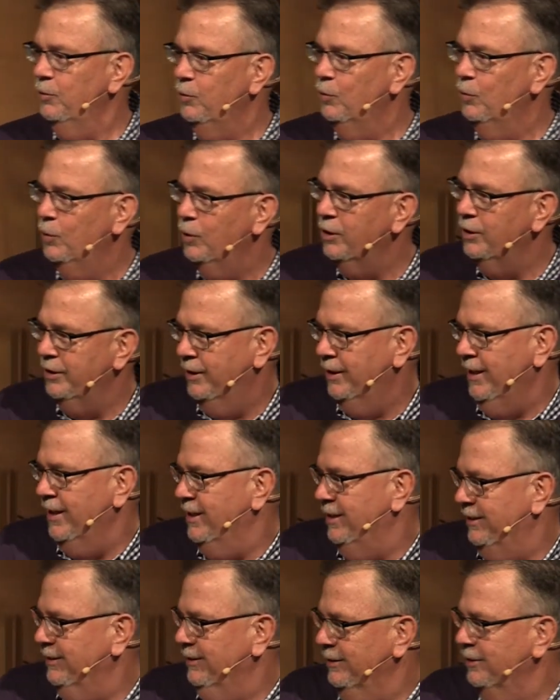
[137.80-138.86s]
We're
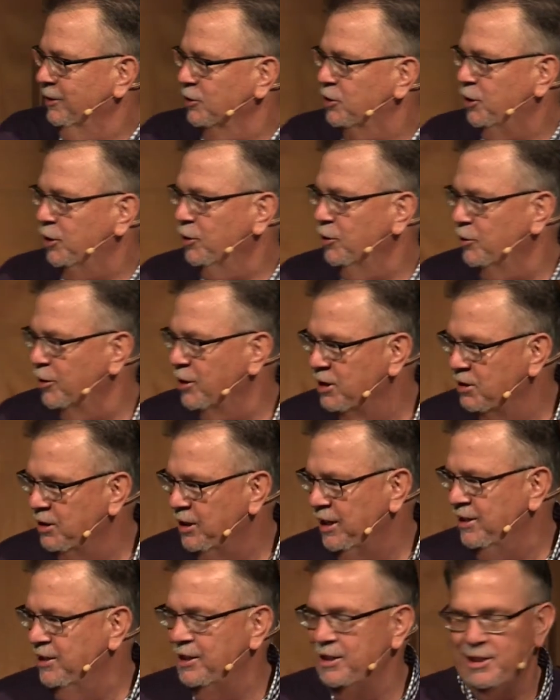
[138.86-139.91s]
like little children
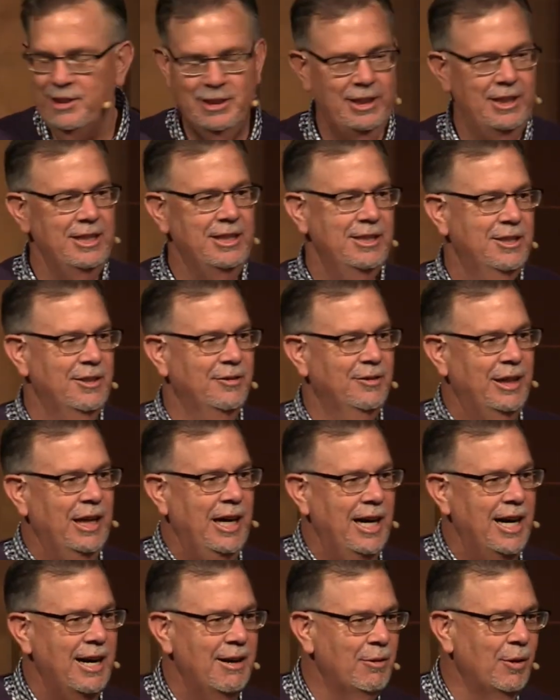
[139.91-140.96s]
in these things of
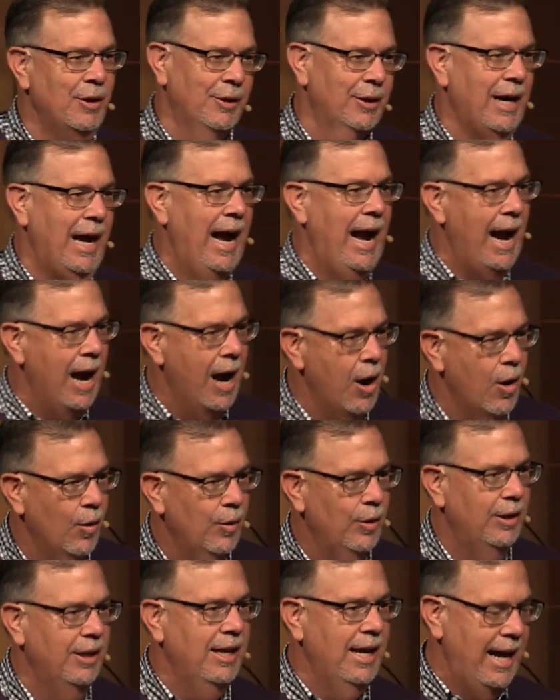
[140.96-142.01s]
God. How?
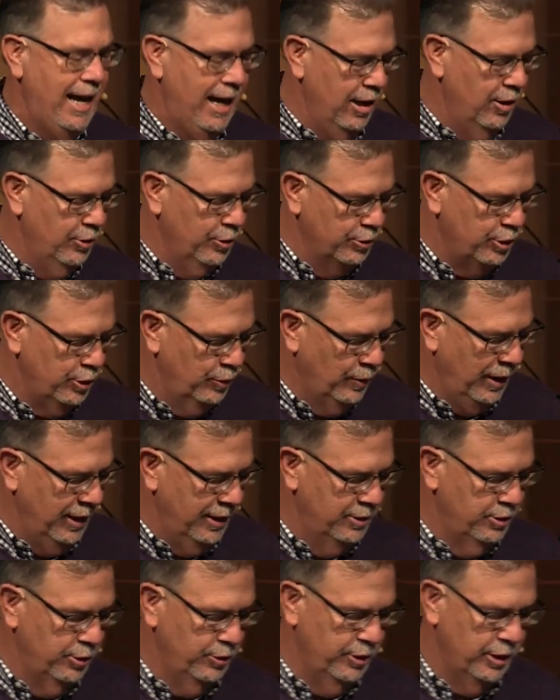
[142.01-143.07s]
How do I
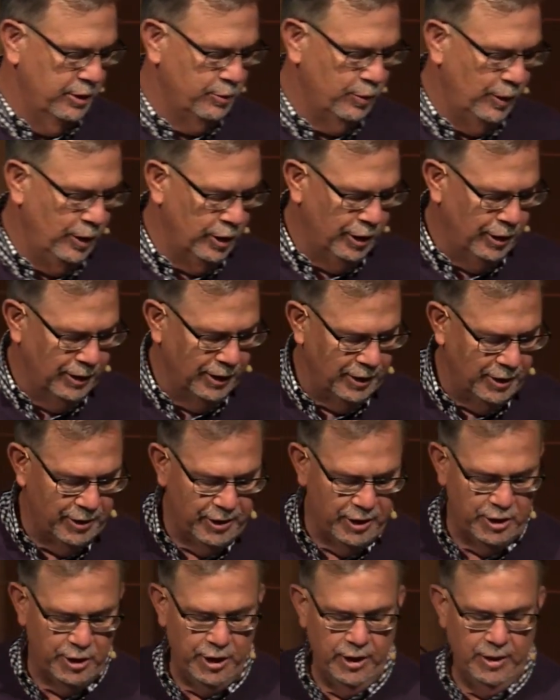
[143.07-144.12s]
do this? Well, earlier
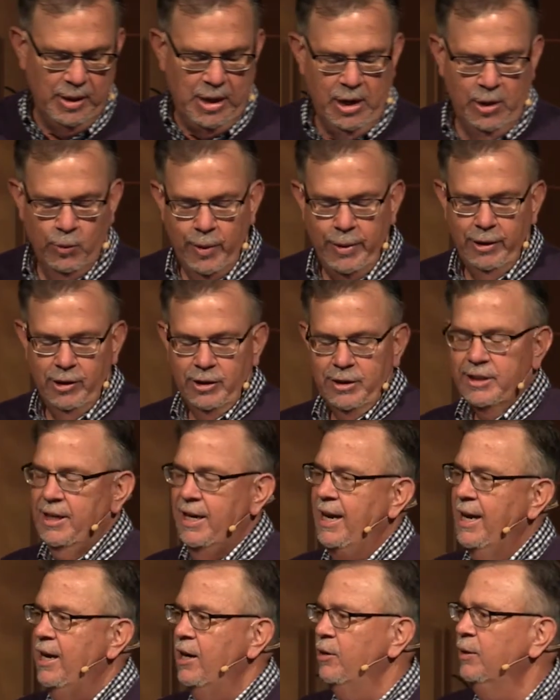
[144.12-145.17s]
this year, we looked at
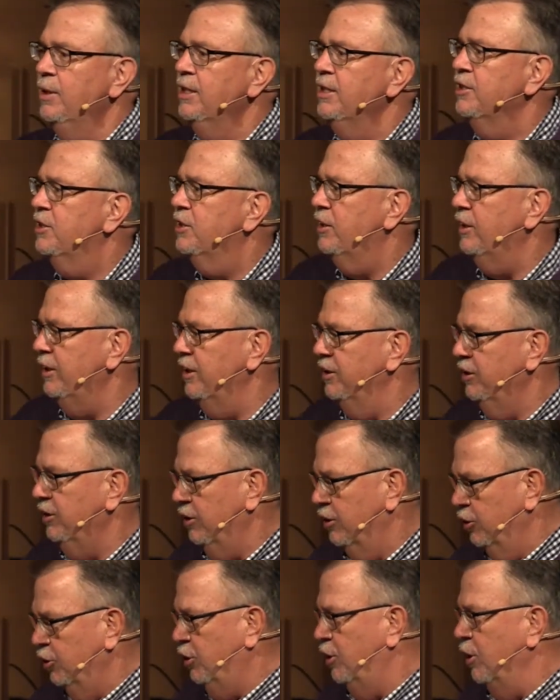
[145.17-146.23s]
how sin
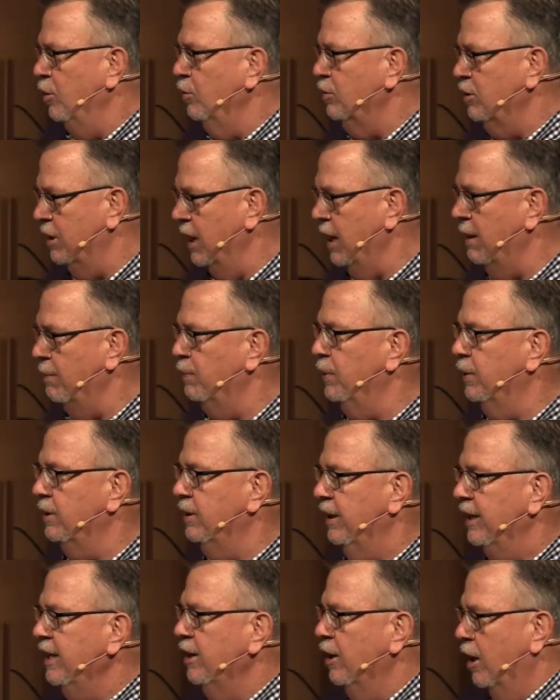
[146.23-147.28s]
shows up
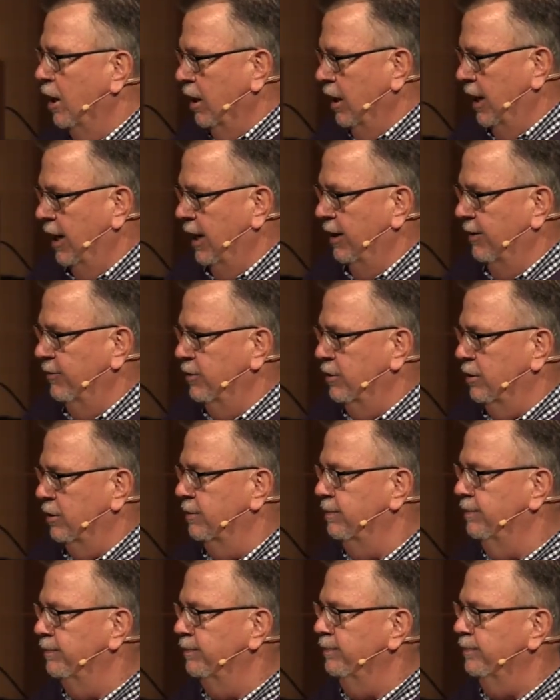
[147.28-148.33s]
in our lives
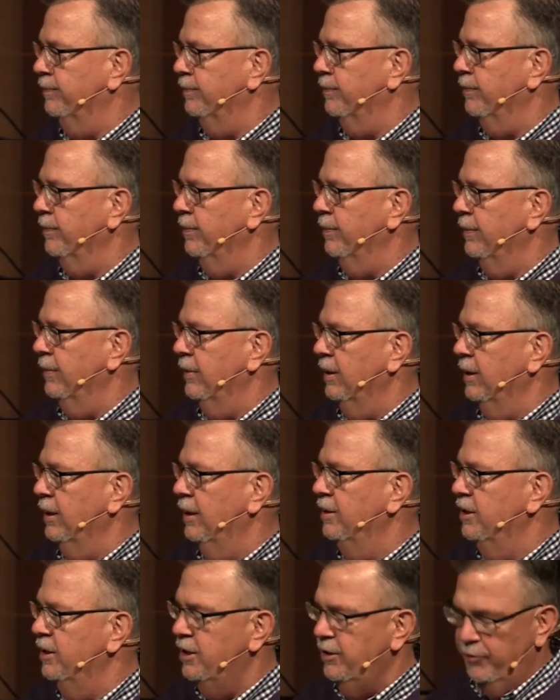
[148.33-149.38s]
in
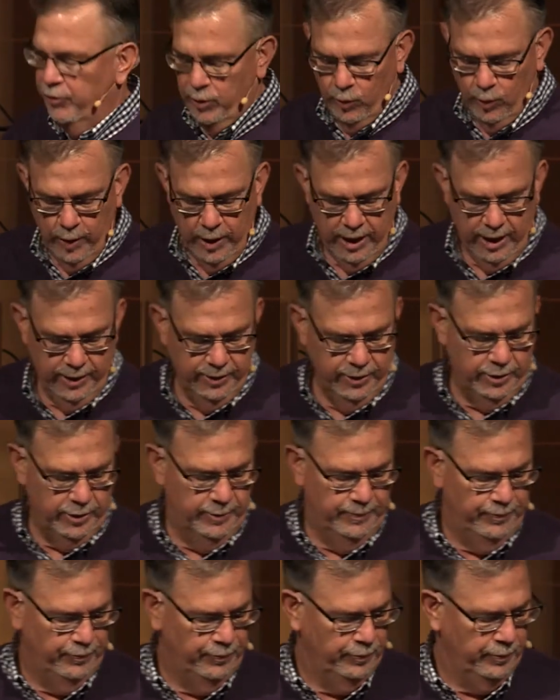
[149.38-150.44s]
the different ways.
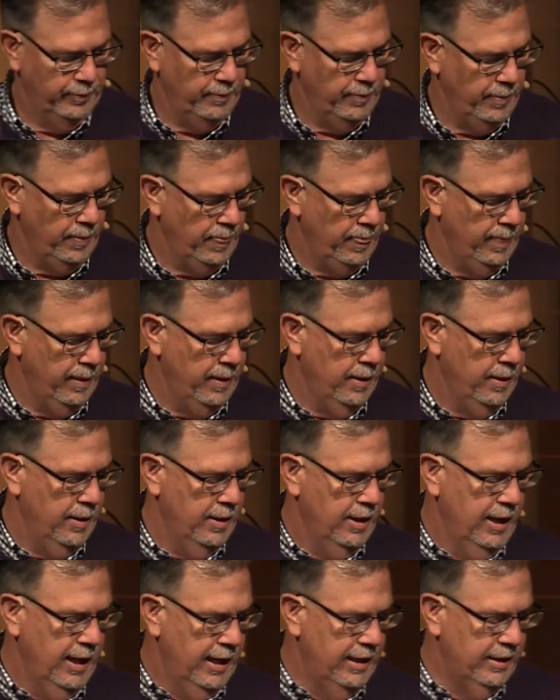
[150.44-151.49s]

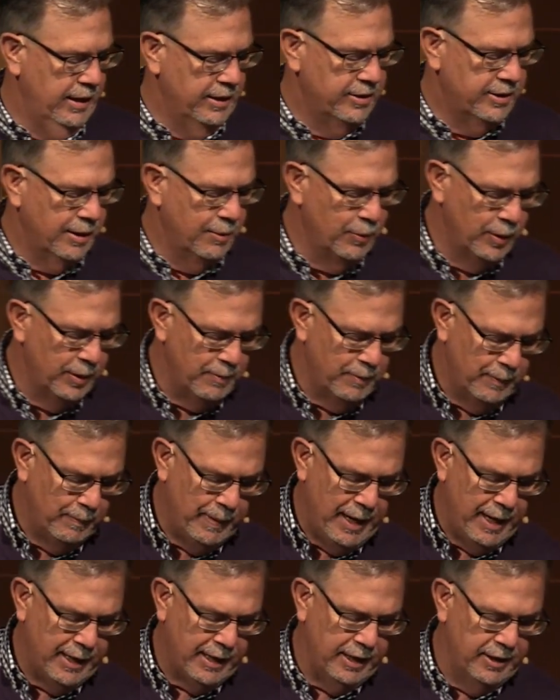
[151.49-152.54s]
And someone
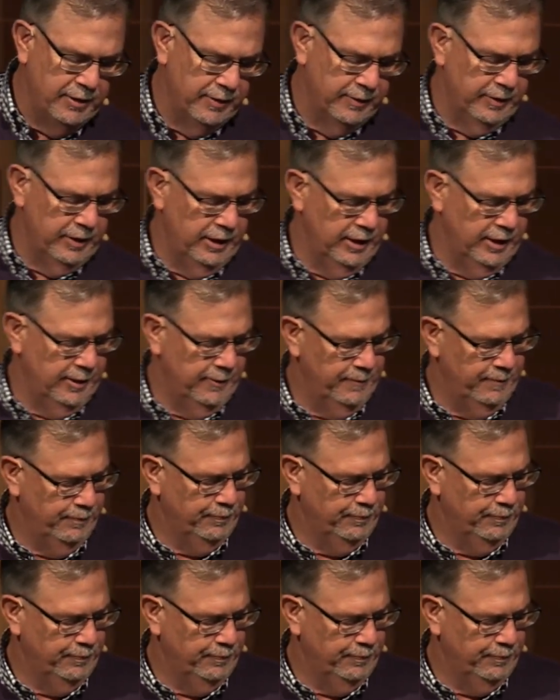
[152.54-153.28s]
back in the